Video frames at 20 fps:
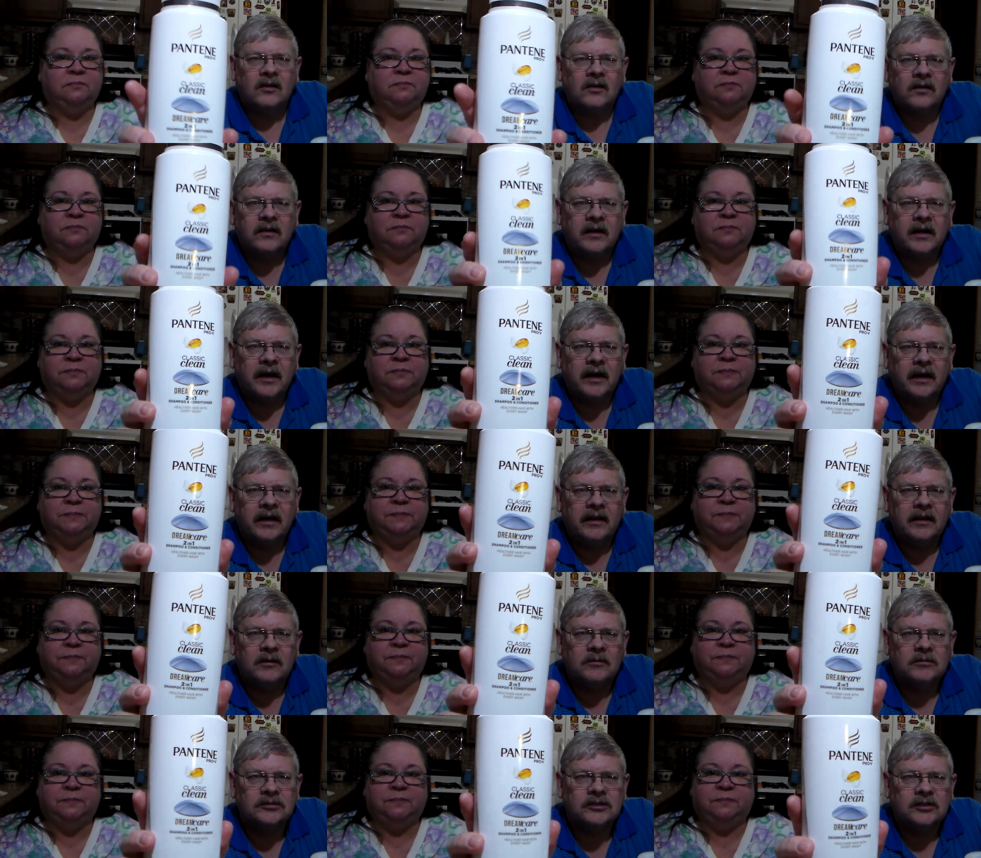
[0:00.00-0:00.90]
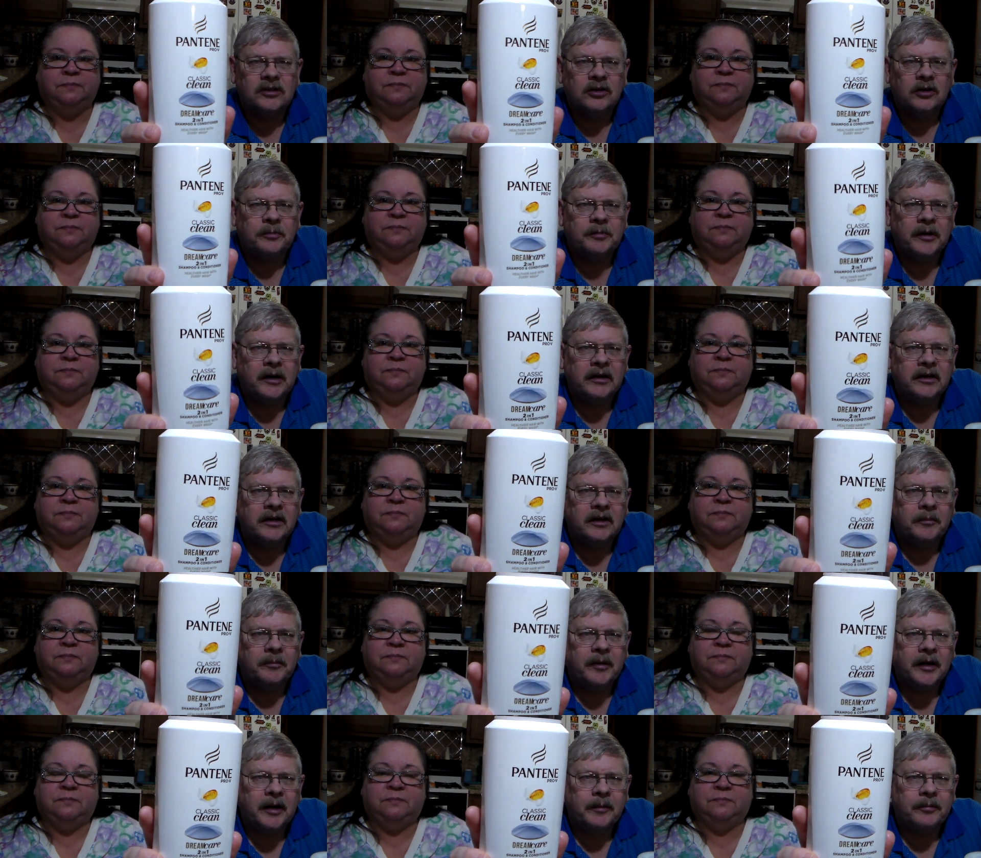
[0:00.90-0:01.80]
Speaker 1: Okay, there was a coupon
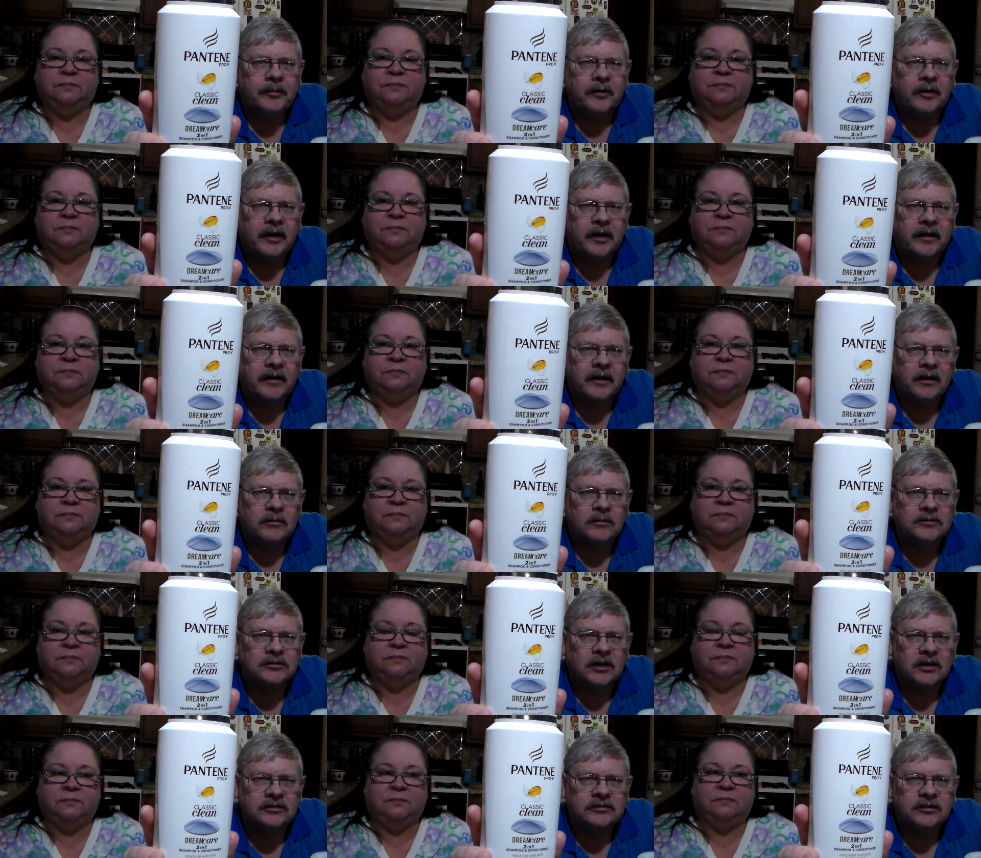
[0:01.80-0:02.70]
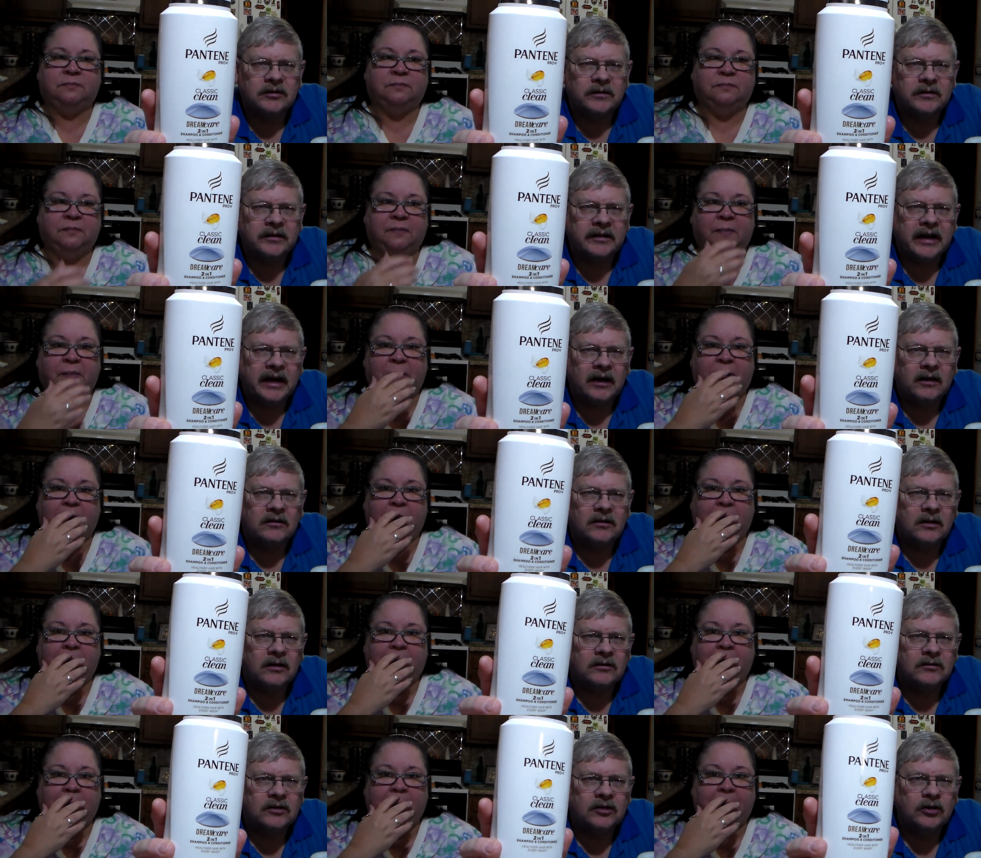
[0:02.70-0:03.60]
in the paper, and there was also a
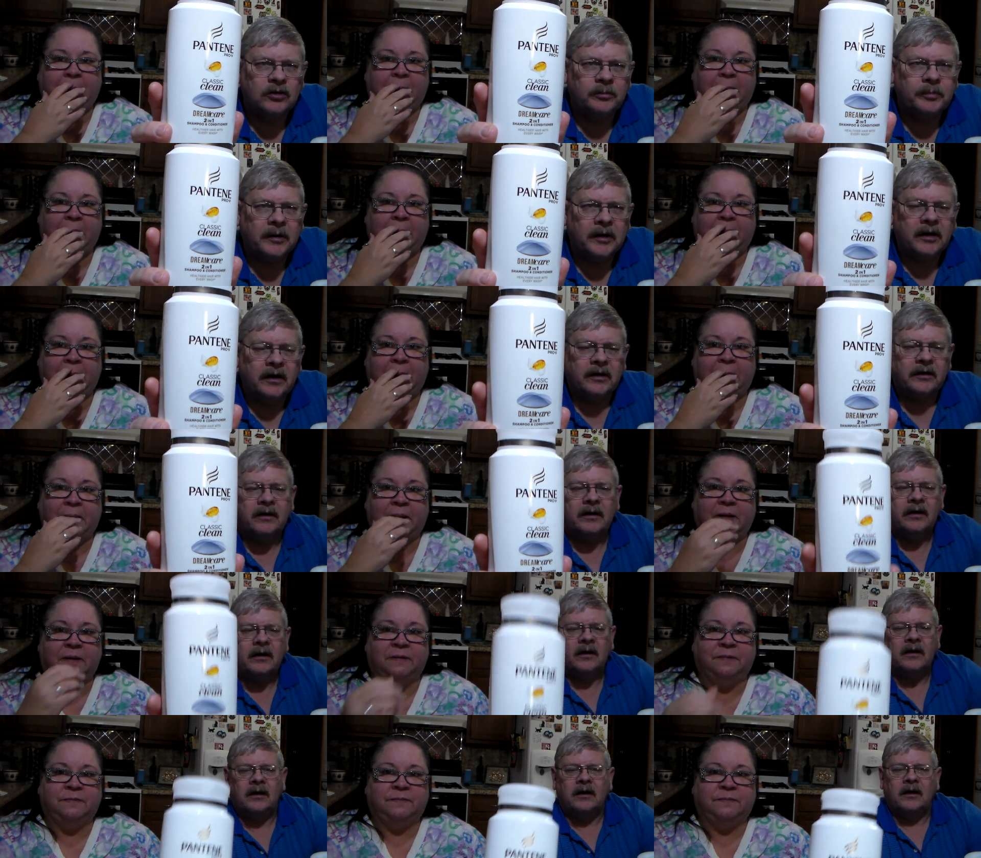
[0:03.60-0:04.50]
download coupon.